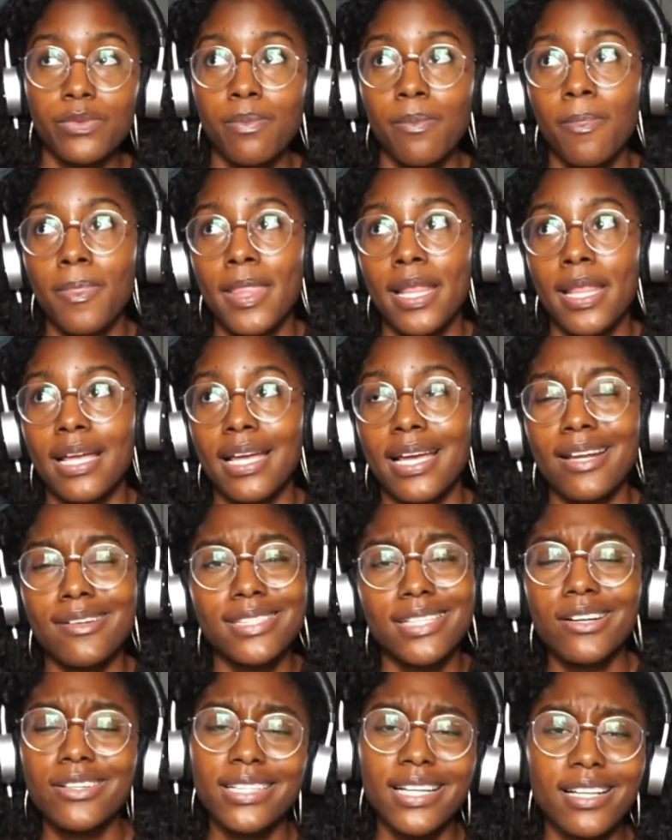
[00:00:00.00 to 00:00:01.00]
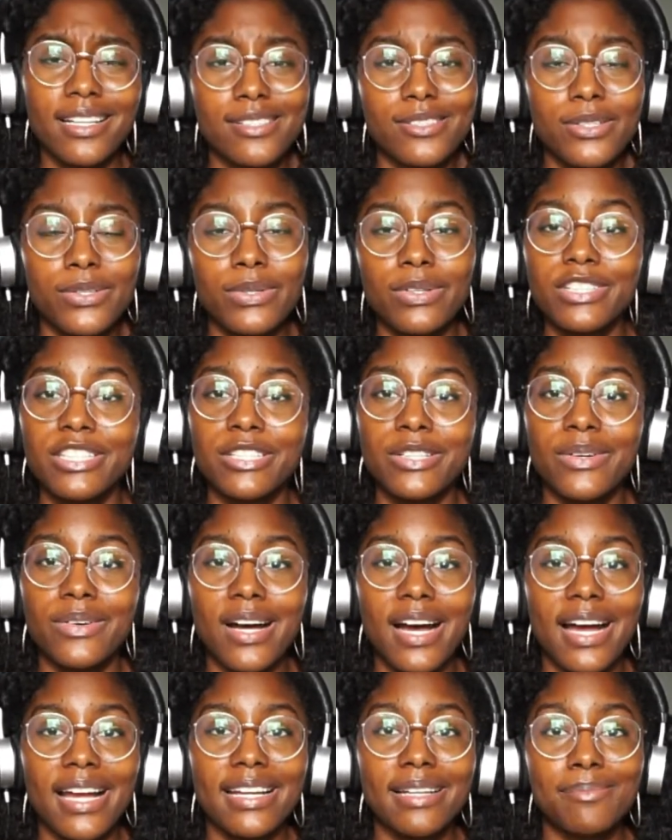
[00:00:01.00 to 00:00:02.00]
And I was like, oh yeah, that's cool. You
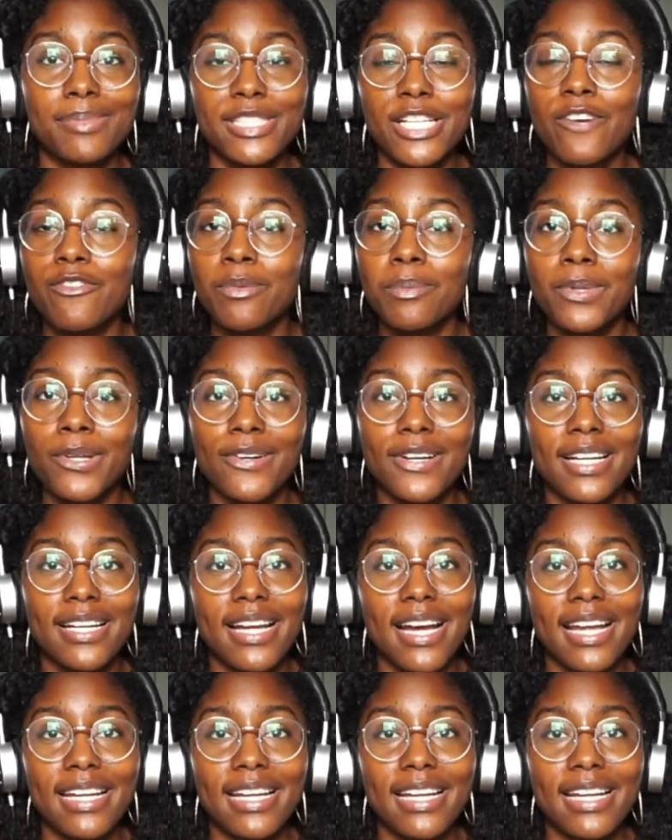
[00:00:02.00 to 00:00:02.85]
know, I am self-employed.